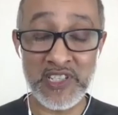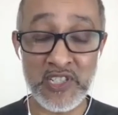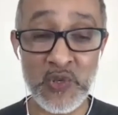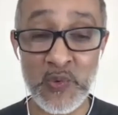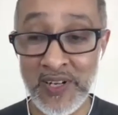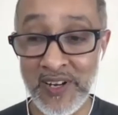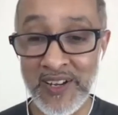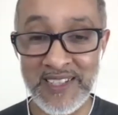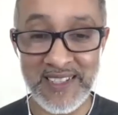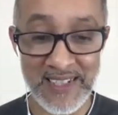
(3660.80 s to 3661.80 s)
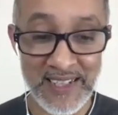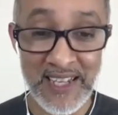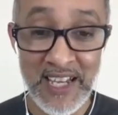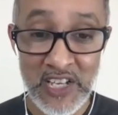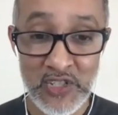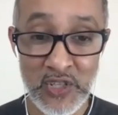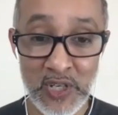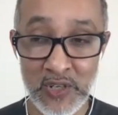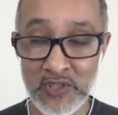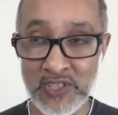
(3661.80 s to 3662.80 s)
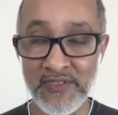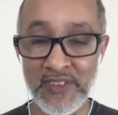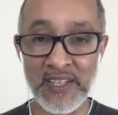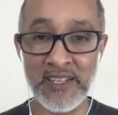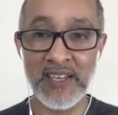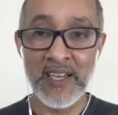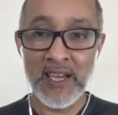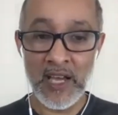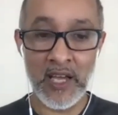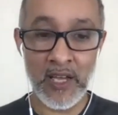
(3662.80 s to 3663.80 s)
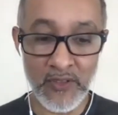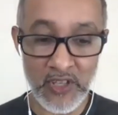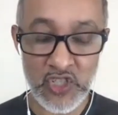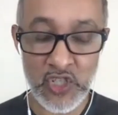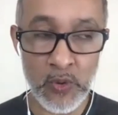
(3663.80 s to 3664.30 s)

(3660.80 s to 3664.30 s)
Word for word: so nicely to the close of the uh, the show.